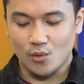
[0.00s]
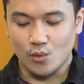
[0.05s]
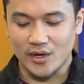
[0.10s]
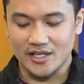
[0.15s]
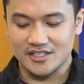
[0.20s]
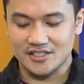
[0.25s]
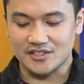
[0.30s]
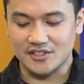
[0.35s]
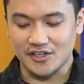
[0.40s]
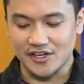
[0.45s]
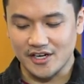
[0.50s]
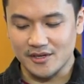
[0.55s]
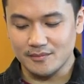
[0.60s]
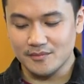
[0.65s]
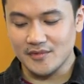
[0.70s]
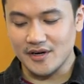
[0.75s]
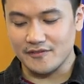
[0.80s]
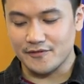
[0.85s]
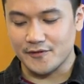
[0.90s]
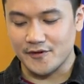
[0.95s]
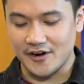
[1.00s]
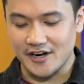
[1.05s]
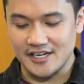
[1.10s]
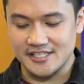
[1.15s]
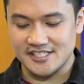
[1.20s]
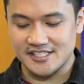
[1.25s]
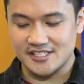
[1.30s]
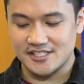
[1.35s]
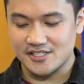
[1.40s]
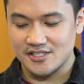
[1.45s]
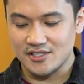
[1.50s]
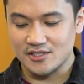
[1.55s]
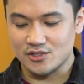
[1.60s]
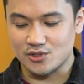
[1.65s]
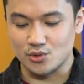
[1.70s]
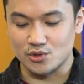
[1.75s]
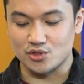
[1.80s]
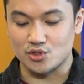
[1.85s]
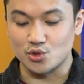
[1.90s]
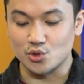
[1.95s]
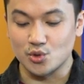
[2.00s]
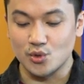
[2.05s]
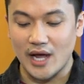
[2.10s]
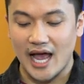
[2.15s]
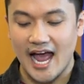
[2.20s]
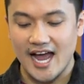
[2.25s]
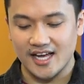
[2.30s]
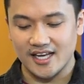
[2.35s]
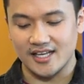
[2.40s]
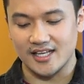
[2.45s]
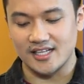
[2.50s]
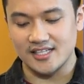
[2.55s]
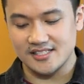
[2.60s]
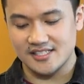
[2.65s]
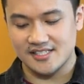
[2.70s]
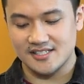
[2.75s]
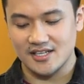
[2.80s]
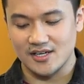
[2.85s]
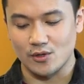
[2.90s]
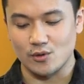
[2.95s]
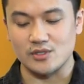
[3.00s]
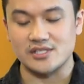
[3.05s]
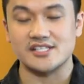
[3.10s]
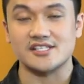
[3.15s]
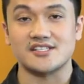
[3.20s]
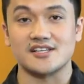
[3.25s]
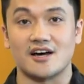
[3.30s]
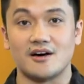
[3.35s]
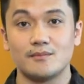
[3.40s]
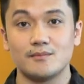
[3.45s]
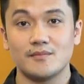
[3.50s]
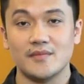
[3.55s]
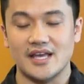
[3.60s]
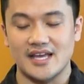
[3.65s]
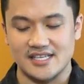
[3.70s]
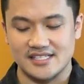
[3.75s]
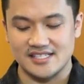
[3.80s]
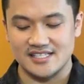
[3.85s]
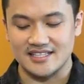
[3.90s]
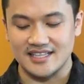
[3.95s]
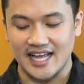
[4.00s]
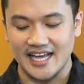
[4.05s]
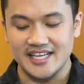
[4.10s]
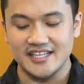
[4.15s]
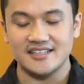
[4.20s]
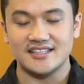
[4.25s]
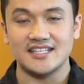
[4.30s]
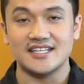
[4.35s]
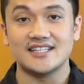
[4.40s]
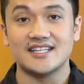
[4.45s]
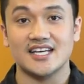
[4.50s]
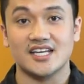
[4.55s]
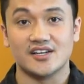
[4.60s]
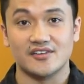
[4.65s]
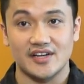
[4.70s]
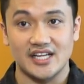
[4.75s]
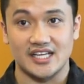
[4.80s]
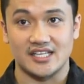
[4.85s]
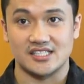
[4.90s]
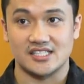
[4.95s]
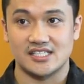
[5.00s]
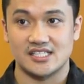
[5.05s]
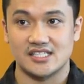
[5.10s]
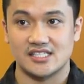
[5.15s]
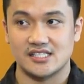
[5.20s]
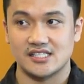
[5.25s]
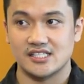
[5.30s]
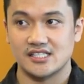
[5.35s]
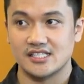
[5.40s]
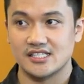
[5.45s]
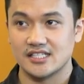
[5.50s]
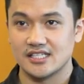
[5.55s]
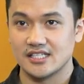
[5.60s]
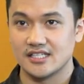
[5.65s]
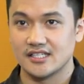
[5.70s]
what term refers to two angles whose sum is 90 degrees?